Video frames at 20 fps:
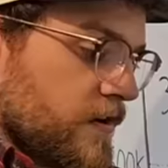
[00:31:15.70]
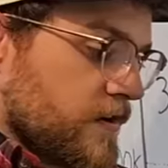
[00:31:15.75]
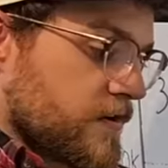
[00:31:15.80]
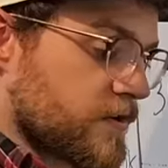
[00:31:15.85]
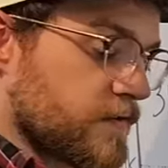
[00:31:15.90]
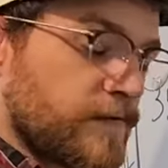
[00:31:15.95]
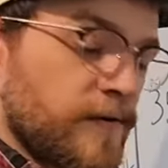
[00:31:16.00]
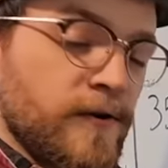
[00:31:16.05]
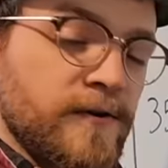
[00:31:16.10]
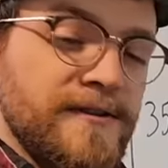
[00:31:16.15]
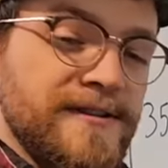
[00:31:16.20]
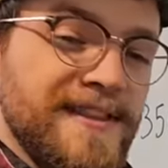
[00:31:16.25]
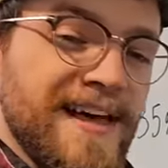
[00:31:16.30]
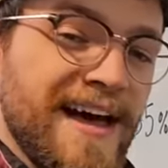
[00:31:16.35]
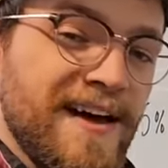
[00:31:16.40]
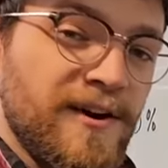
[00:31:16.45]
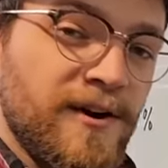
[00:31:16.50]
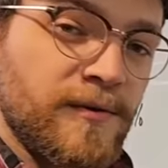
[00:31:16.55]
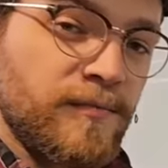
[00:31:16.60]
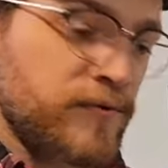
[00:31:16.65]
So folks,
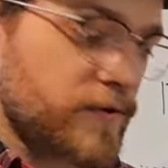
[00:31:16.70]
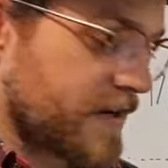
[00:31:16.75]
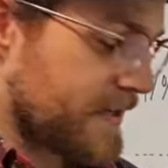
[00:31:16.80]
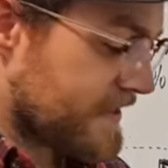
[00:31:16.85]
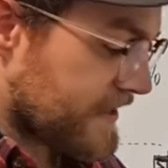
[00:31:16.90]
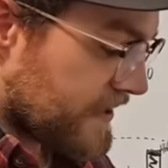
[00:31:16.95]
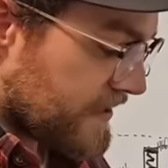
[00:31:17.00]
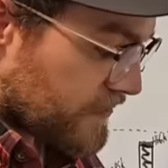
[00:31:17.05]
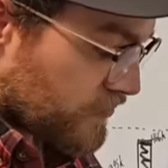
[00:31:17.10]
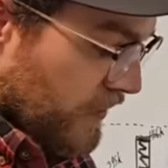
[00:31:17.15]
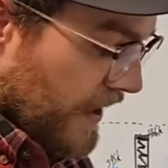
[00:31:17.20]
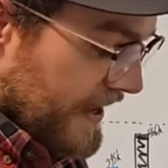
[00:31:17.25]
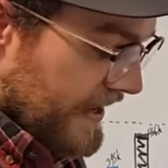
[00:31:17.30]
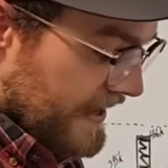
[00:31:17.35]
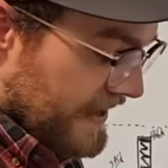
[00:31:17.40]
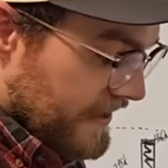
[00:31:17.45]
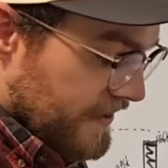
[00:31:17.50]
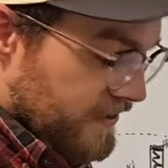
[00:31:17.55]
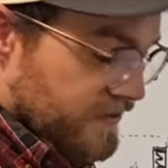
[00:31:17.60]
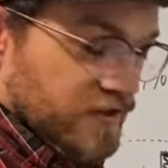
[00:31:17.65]
that all brings us right
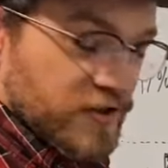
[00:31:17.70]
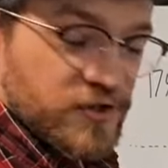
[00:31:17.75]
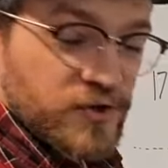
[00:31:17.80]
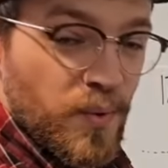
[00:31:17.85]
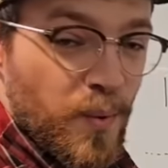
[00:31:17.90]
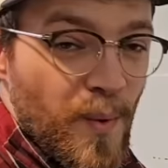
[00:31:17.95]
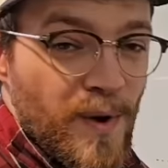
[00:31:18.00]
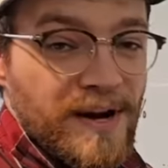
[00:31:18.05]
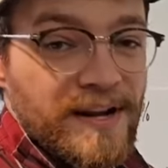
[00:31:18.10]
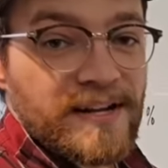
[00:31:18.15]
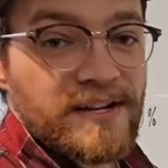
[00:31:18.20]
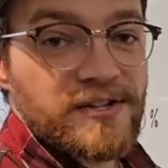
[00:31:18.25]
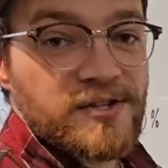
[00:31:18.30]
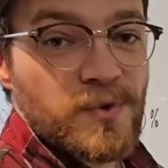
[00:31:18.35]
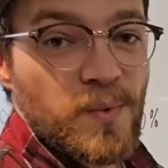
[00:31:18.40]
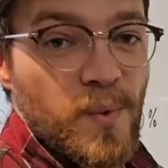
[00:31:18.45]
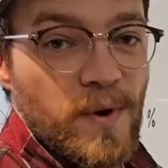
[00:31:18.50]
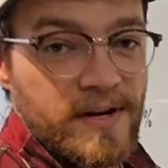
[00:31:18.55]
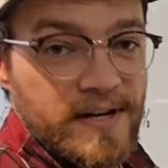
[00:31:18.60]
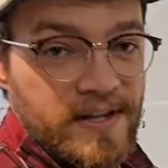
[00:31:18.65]
here to
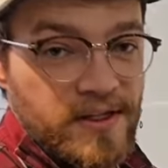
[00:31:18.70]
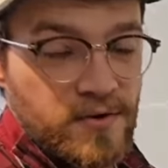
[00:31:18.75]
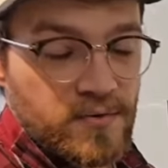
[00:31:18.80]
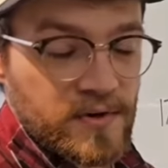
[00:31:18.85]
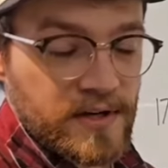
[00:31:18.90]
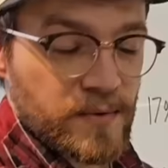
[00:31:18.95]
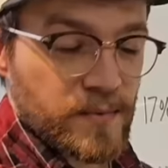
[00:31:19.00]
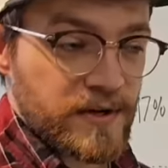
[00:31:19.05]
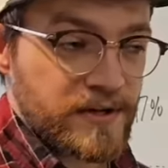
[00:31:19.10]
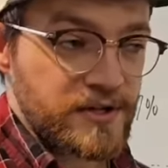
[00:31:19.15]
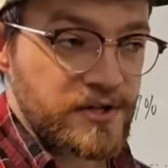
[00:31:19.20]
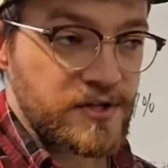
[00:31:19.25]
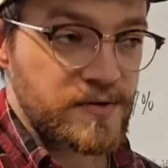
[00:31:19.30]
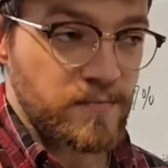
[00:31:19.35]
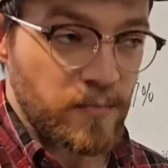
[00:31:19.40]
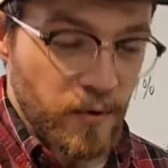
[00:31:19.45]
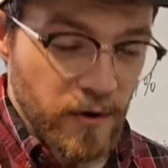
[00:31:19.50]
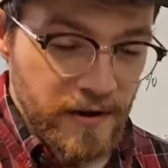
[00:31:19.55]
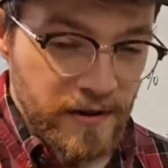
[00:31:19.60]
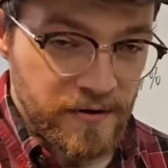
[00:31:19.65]
2023, which
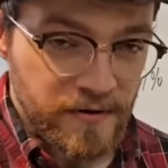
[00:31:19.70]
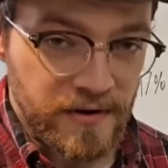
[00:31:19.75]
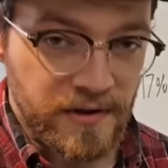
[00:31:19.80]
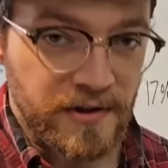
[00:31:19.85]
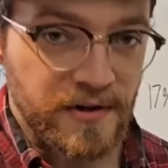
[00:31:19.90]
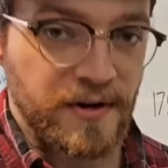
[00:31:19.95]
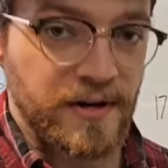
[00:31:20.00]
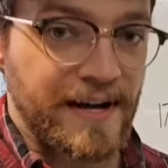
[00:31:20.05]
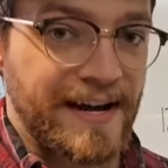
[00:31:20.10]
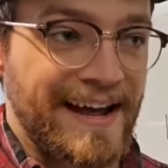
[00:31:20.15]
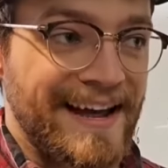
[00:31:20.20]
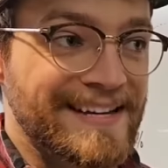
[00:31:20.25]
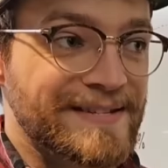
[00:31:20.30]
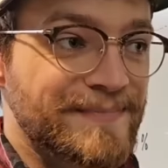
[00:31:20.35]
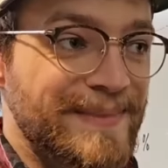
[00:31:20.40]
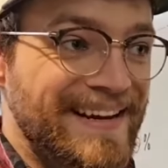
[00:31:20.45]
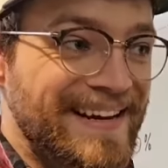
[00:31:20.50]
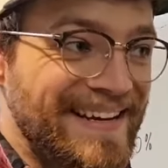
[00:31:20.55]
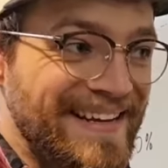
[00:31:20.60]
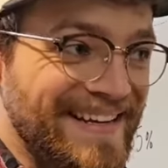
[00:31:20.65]
spoiler alert has
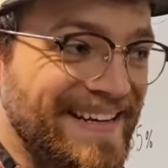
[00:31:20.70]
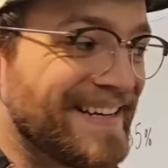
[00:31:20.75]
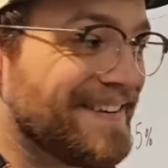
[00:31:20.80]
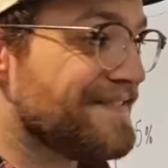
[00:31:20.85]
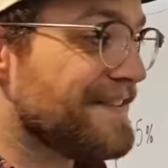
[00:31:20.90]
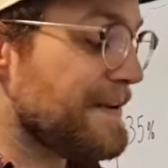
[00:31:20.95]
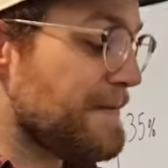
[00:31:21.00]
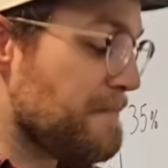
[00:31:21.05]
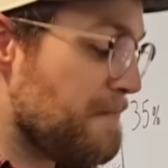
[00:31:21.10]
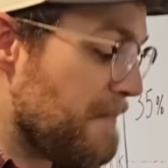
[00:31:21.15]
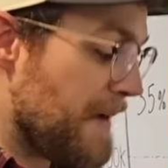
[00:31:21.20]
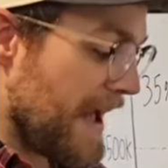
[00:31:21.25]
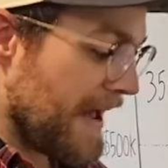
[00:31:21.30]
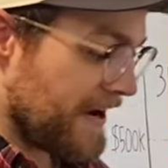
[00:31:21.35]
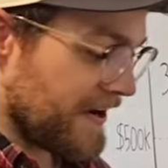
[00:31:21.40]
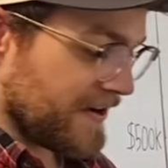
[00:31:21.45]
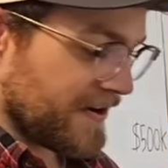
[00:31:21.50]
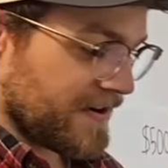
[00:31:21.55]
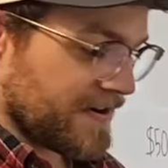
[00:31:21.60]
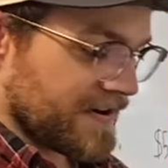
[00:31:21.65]
been even
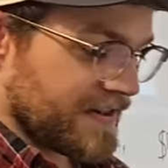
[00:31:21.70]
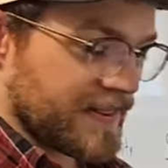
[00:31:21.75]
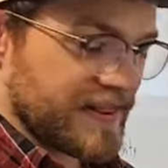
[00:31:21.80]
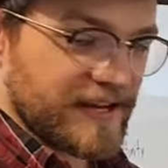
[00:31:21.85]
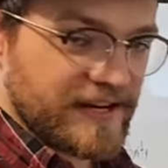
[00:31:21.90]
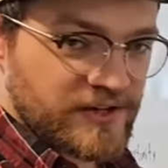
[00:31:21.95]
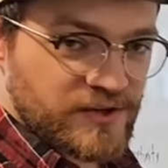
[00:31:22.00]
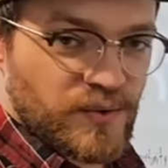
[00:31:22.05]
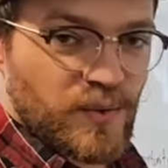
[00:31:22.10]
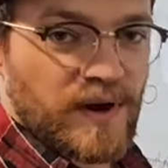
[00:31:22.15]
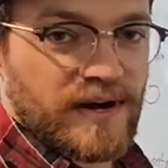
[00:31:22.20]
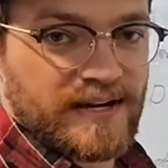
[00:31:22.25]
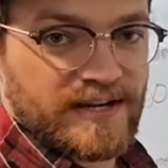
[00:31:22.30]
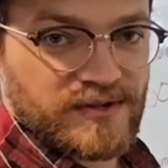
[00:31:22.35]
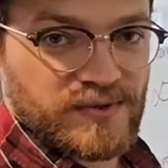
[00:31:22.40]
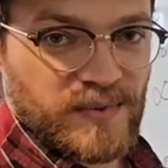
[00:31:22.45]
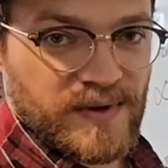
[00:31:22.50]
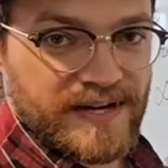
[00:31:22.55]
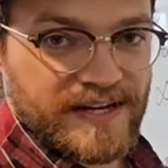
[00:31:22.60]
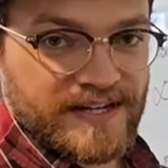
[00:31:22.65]
better than
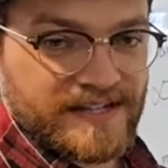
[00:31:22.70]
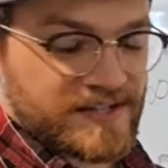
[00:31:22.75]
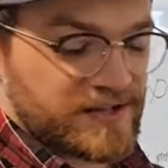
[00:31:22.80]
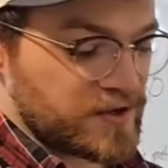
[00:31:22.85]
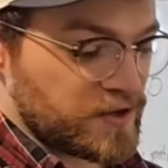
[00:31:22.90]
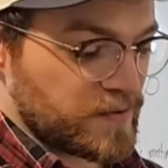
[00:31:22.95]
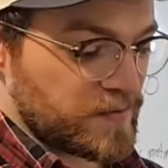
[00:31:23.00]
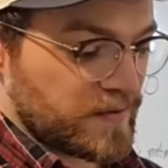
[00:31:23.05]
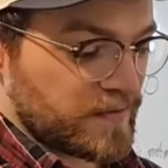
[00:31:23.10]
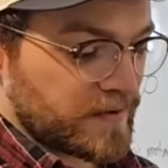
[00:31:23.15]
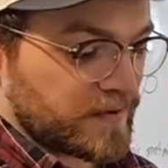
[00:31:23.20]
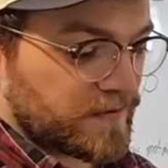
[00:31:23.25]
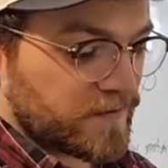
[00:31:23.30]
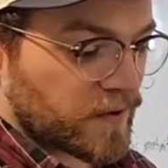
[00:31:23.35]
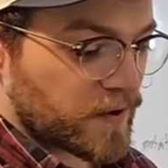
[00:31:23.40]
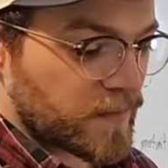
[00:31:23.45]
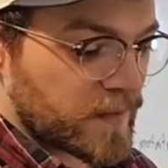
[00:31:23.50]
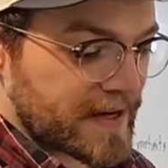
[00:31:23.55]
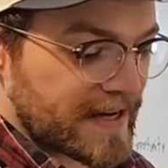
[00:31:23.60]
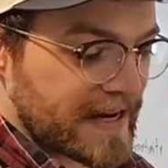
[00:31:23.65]
2022. But
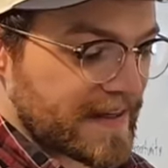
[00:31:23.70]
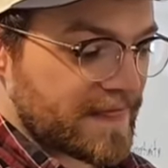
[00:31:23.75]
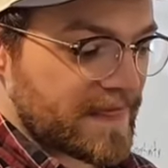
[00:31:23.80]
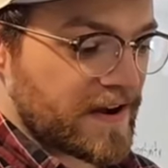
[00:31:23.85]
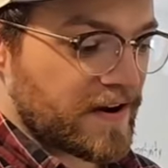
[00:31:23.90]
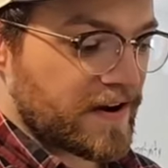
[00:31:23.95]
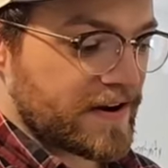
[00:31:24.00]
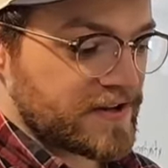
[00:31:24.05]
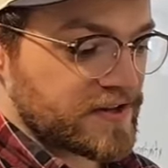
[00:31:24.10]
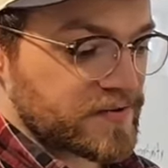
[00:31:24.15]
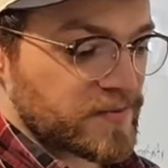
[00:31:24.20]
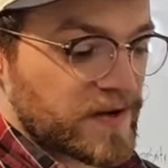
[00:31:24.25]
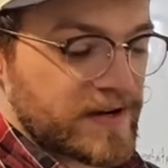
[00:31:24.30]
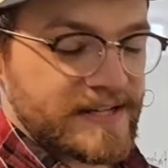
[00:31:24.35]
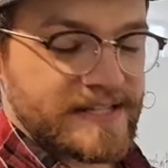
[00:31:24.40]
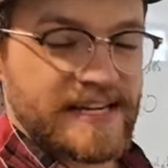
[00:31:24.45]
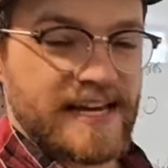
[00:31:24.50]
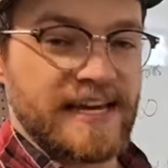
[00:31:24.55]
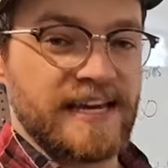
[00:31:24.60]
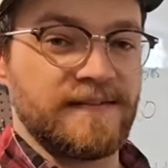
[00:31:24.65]
before we get there, I just wanna
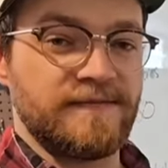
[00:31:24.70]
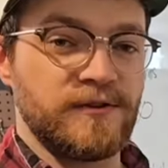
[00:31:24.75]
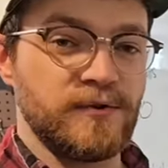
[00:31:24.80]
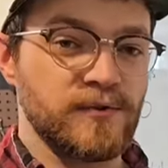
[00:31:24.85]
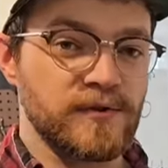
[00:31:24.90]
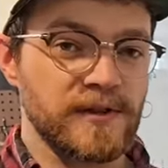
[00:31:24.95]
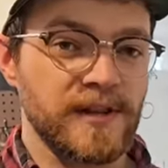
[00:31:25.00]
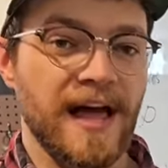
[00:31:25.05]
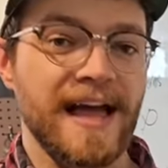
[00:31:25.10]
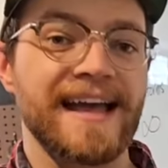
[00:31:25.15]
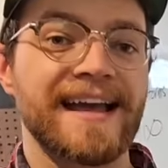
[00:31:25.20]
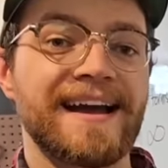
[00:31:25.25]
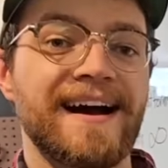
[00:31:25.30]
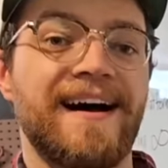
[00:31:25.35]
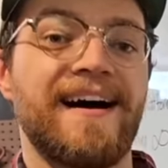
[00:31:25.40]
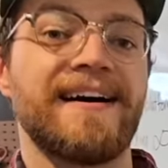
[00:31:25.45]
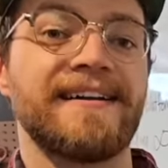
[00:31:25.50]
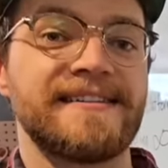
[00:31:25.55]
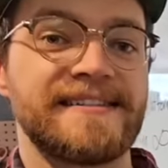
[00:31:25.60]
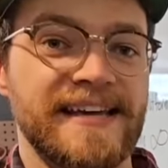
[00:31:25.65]
say if you like
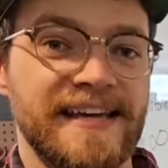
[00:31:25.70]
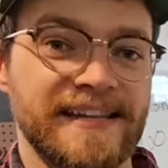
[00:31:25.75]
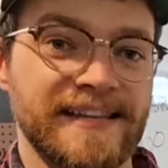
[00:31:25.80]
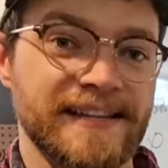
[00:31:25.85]
content